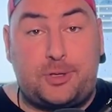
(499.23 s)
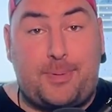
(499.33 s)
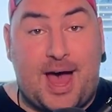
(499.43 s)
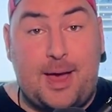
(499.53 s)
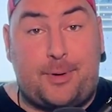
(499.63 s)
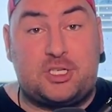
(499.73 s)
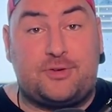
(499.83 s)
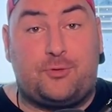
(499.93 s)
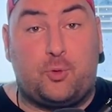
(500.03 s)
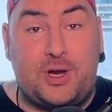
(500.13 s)
buy a bunch
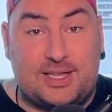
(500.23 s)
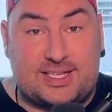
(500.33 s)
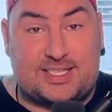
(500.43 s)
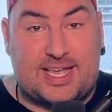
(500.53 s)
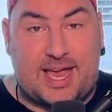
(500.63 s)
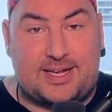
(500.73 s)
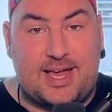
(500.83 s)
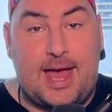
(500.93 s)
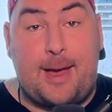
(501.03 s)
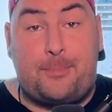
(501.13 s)
of real estate
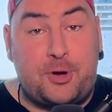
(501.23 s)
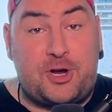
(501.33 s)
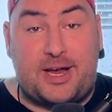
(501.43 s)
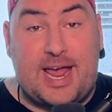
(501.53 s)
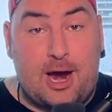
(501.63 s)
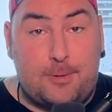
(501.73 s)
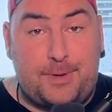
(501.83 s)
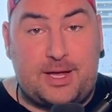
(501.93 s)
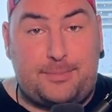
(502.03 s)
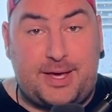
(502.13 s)
and put it on
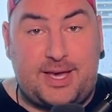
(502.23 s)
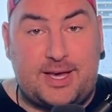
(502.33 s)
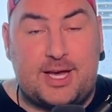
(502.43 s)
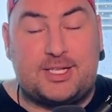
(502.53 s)
Airbnb